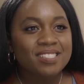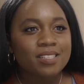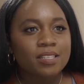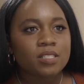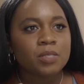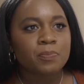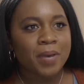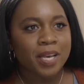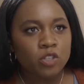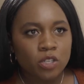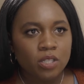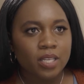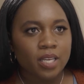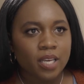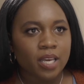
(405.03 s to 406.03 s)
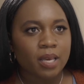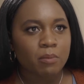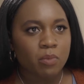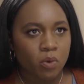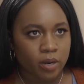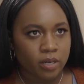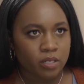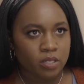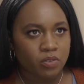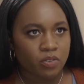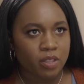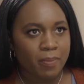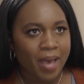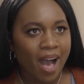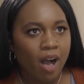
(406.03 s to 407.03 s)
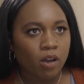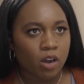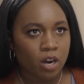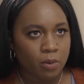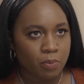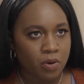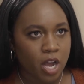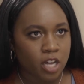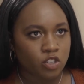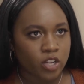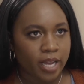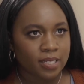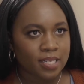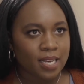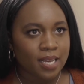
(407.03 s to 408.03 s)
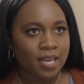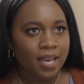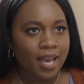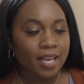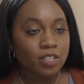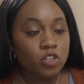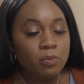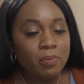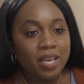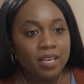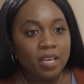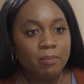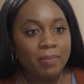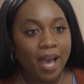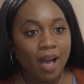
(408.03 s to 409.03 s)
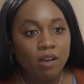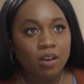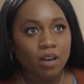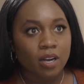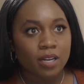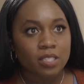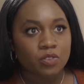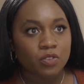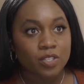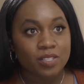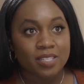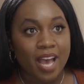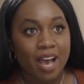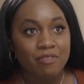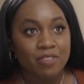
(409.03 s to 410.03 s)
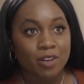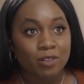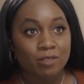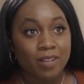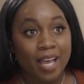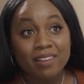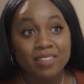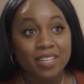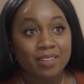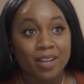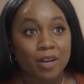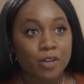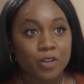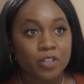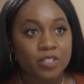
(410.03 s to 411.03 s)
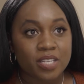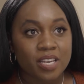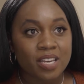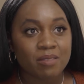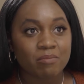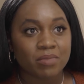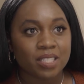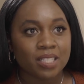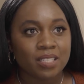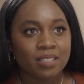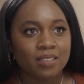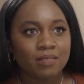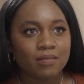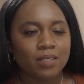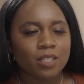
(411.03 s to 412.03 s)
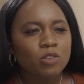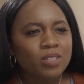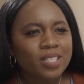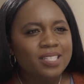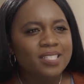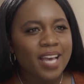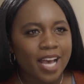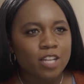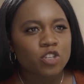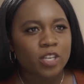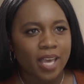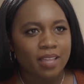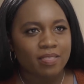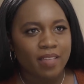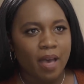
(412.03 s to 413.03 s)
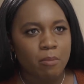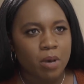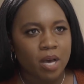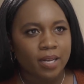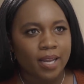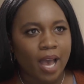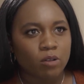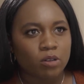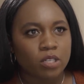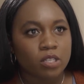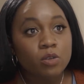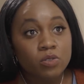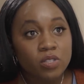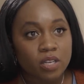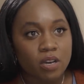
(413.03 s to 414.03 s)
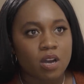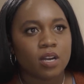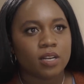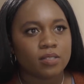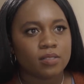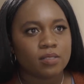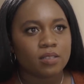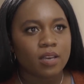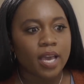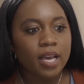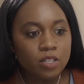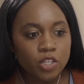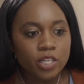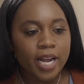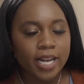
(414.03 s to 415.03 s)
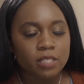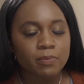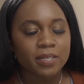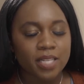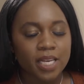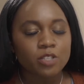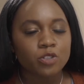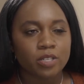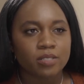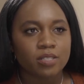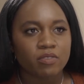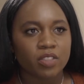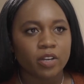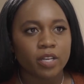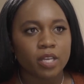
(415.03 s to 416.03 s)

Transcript: is especially important for the PAL card project, as you're making PAL cards for staff that are likely not on your team. You'll need to educate them on how to use the cards and your expectations of their